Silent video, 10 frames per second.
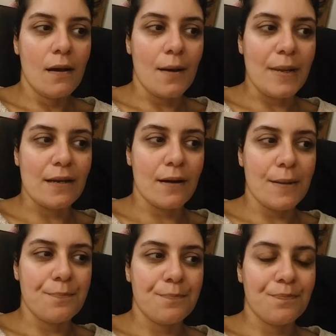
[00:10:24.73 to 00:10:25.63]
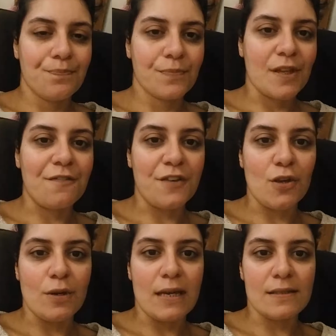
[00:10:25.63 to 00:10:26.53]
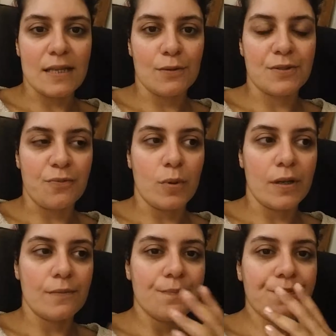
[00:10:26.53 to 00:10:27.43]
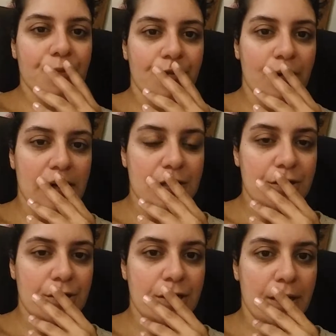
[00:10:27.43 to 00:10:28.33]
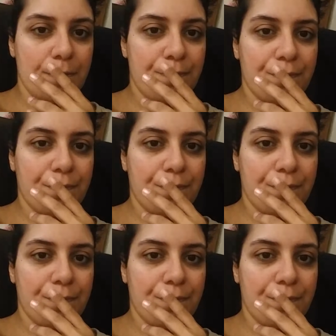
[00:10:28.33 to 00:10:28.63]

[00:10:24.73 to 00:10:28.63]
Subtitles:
I mean, I'm a few years out of one relationship,